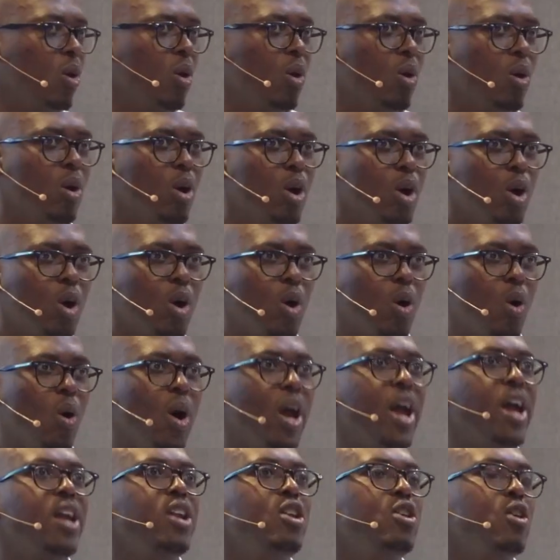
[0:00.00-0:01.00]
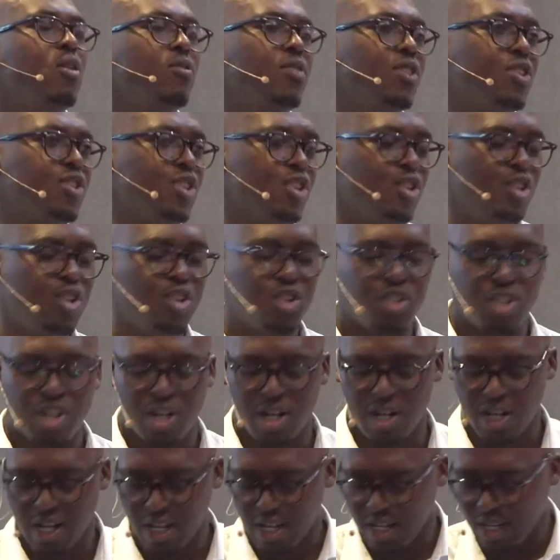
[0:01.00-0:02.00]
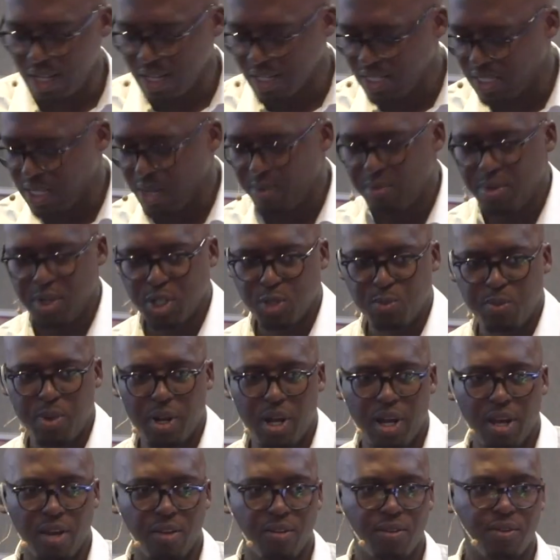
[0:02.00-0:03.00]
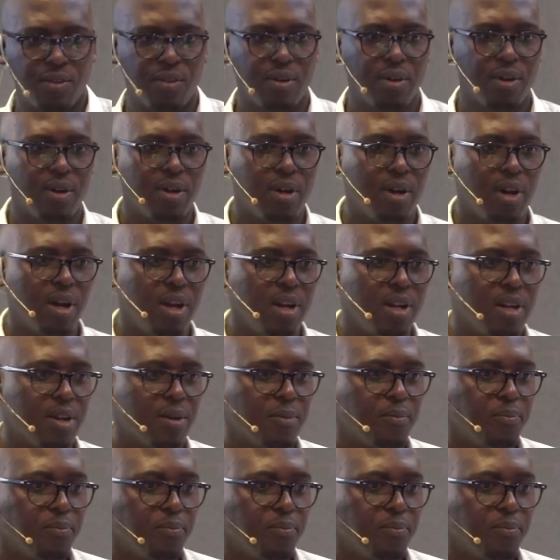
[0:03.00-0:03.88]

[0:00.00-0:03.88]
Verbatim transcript: or or any of the traditional established players, right?